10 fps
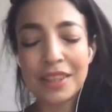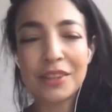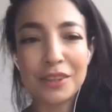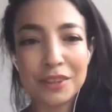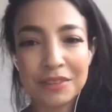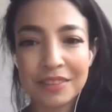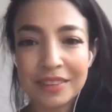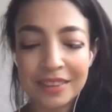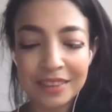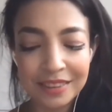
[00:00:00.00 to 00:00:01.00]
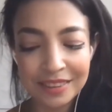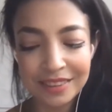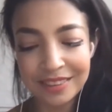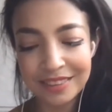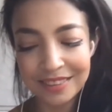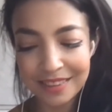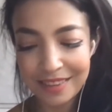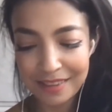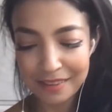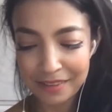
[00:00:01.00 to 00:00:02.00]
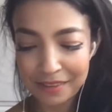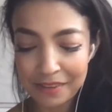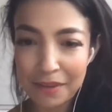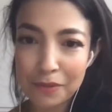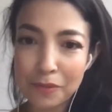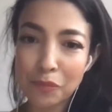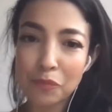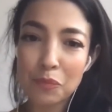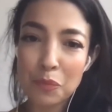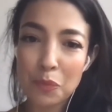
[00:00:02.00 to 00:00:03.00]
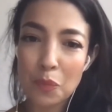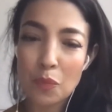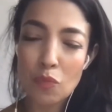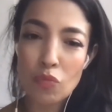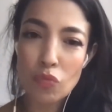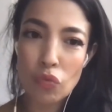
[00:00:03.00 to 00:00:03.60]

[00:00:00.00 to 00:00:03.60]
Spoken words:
(silent)